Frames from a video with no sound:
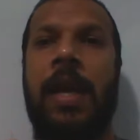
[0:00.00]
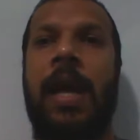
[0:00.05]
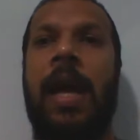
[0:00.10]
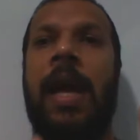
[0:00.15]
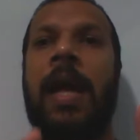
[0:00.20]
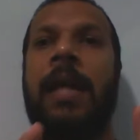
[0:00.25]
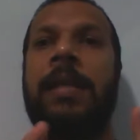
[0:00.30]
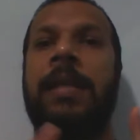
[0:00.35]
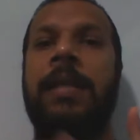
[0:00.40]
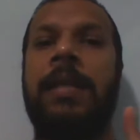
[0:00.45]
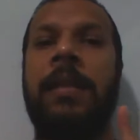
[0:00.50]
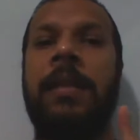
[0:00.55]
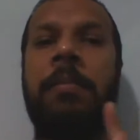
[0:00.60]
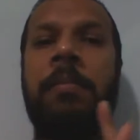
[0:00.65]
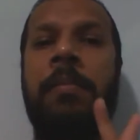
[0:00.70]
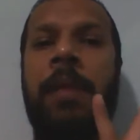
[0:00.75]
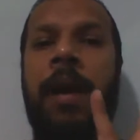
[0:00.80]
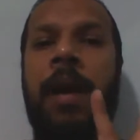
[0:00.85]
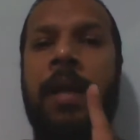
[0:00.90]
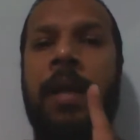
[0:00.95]
and the
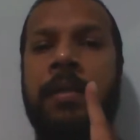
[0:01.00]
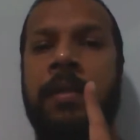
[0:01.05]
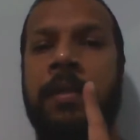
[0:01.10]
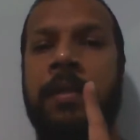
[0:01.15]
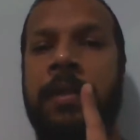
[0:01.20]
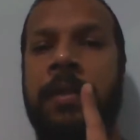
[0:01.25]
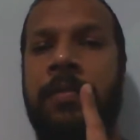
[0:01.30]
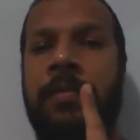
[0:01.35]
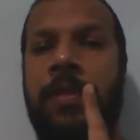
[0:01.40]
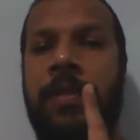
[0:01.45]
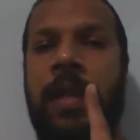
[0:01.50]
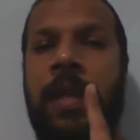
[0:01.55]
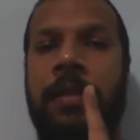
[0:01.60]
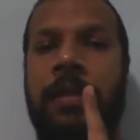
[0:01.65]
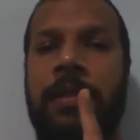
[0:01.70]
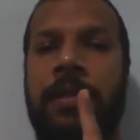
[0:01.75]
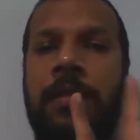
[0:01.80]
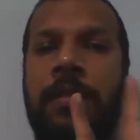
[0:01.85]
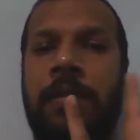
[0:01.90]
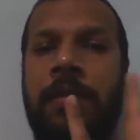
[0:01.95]
demands for that
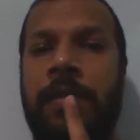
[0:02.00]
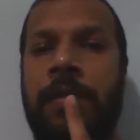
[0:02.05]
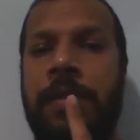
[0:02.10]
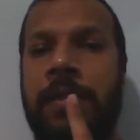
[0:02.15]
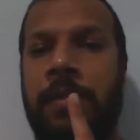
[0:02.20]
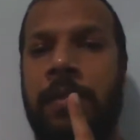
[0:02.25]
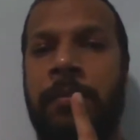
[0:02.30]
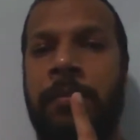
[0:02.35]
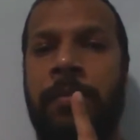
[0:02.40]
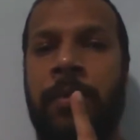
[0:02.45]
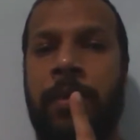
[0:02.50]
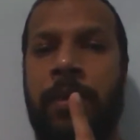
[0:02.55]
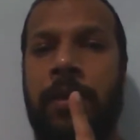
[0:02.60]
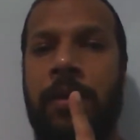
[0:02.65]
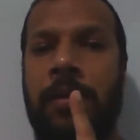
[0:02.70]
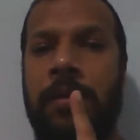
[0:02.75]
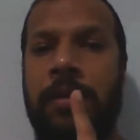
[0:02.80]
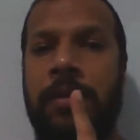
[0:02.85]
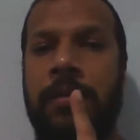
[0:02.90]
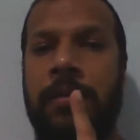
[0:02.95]
service or
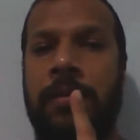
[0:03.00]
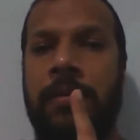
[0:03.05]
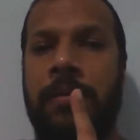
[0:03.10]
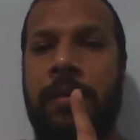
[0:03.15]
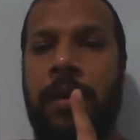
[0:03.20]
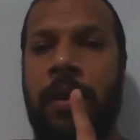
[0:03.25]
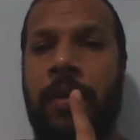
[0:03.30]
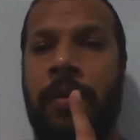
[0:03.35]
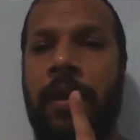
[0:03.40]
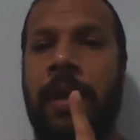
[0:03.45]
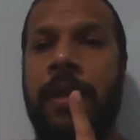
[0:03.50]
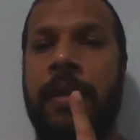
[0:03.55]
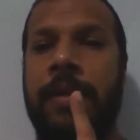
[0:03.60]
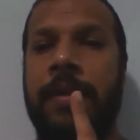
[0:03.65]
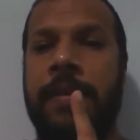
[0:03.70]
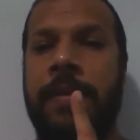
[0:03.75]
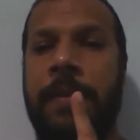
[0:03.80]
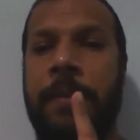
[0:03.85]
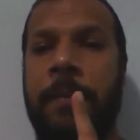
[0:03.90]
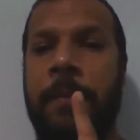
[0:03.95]
product. All right?
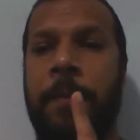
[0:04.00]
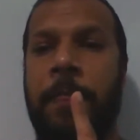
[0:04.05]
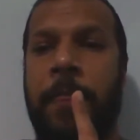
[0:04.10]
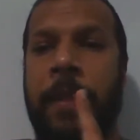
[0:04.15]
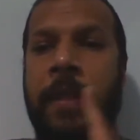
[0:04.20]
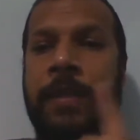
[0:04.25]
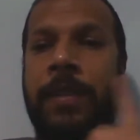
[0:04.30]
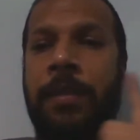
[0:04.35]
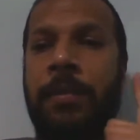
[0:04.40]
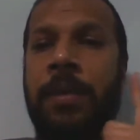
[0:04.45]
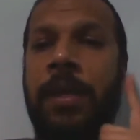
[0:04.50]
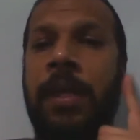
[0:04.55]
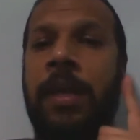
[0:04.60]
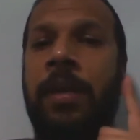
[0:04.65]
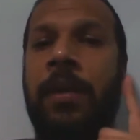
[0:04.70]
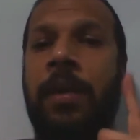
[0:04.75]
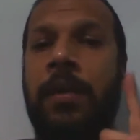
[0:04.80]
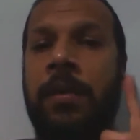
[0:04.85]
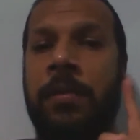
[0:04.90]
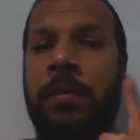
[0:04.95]
That's how
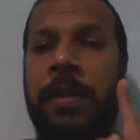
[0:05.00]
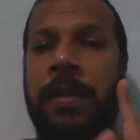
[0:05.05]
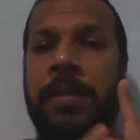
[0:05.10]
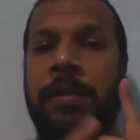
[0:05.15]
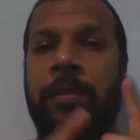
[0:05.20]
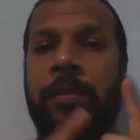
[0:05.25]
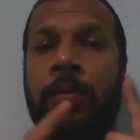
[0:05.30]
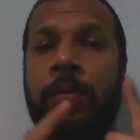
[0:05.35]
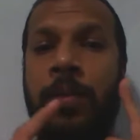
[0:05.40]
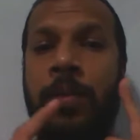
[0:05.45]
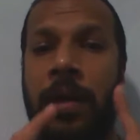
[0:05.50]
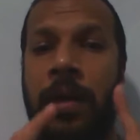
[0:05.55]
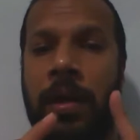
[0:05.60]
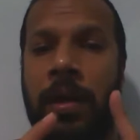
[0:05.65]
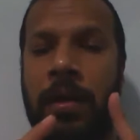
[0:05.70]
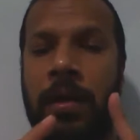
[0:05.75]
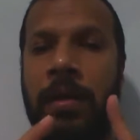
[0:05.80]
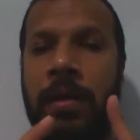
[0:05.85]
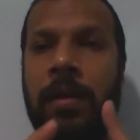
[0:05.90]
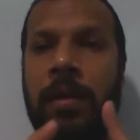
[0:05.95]
economics
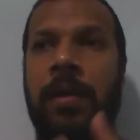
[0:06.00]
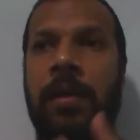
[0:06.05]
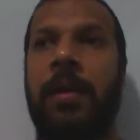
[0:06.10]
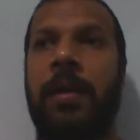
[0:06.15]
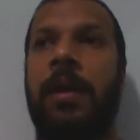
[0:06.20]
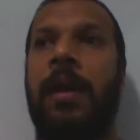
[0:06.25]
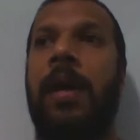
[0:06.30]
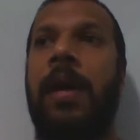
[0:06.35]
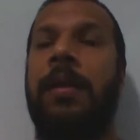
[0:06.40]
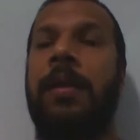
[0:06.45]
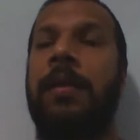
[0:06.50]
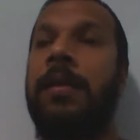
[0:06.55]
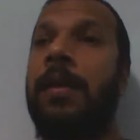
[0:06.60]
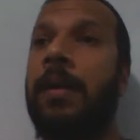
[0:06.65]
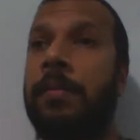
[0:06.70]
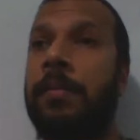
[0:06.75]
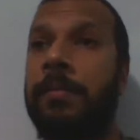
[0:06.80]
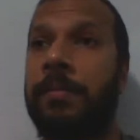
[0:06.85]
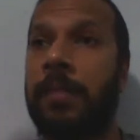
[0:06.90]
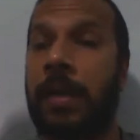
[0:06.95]
work. And
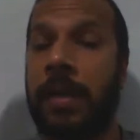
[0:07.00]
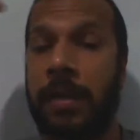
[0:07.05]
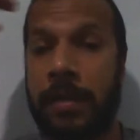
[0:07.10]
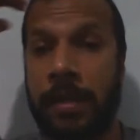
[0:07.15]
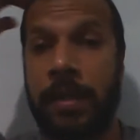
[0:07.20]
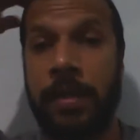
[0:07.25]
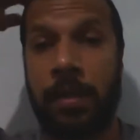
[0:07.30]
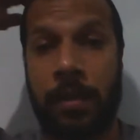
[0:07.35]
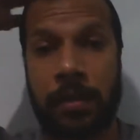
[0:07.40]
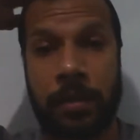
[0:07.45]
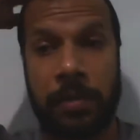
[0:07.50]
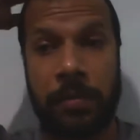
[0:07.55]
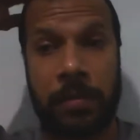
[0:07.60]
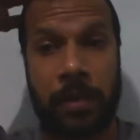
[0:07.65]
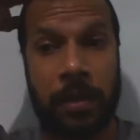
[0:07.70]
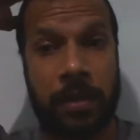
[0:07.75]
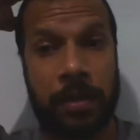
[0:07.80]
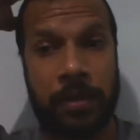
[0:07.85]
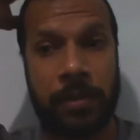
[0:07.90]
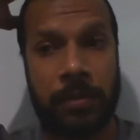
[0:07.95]
I think Dr.
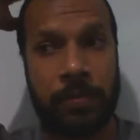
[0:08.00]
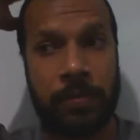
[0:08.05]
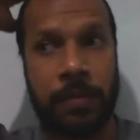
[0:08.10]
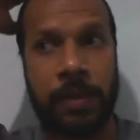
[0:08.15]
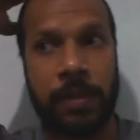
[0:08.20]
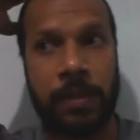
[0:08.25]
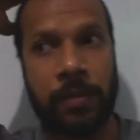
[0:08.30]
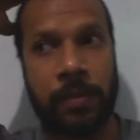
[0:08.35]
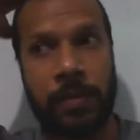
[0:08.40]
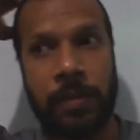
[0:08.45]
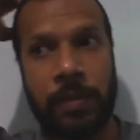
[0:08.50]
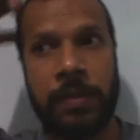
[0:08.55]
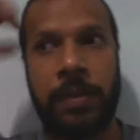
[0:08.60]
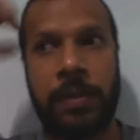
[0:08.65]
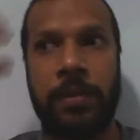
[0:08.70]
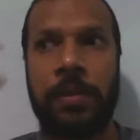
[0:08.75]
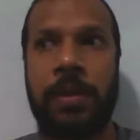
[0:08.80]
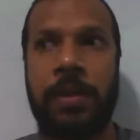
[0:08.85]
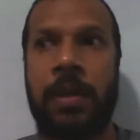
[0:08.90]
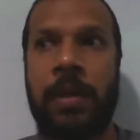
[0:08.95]
Maraj will be
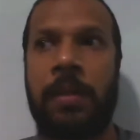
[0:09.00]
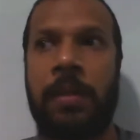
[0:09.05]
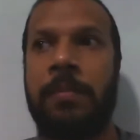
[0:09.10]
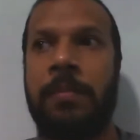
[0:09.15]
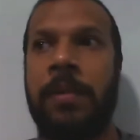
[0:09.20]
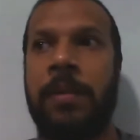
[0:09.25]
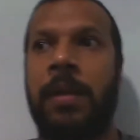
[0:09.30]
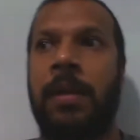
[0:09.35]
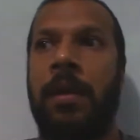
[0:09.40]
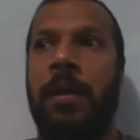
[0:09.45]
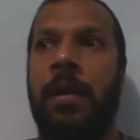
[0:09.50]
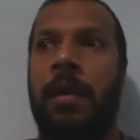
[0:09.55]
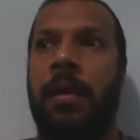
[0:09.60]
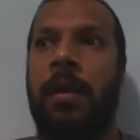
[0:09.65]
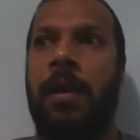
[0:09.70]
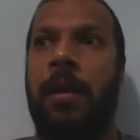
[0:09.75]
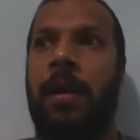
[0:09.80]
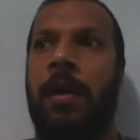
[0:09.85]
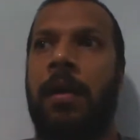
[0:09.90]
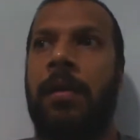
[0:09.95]
doing
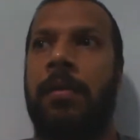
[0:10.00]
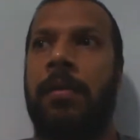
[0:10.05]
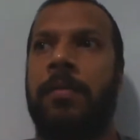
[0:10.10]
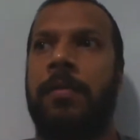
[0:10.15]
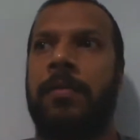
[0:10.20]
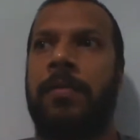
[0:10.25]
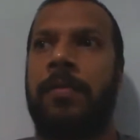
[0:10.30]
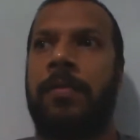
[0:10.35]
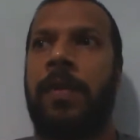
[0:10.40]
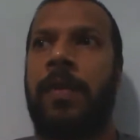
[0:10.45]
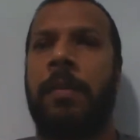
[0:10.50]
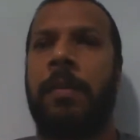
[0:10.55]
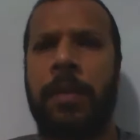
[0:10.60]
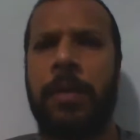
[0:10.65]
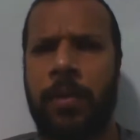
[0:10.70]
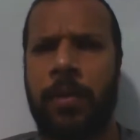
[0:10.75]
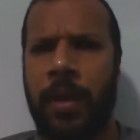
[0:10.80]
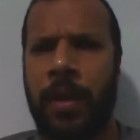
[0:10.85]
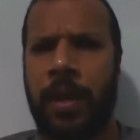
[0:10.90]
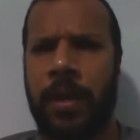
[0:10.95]
uh,
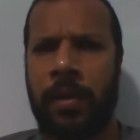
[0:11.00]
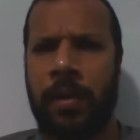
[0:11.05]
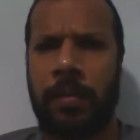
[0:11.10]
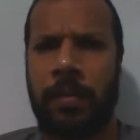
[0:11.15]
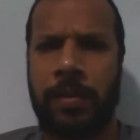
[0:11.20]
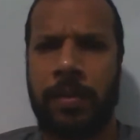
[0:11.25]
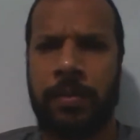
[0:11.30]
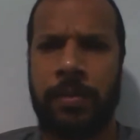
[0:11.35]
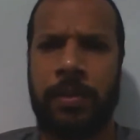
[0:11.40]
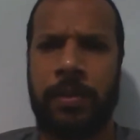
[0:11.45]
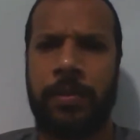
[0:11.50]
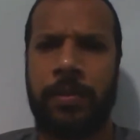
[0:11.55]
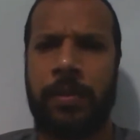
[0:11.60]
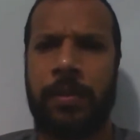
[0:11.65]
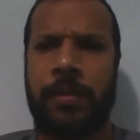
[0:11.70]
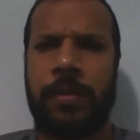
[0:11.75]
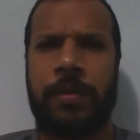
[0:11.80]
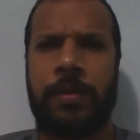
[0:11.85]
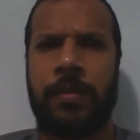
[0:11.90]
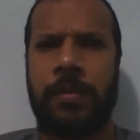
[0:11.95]
pharmacoeconomics with you
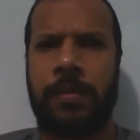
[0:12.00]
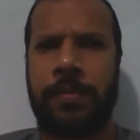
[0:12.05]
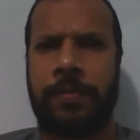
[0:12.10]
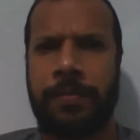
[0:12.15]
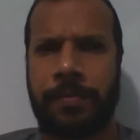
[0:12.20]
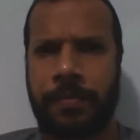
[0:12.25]
also.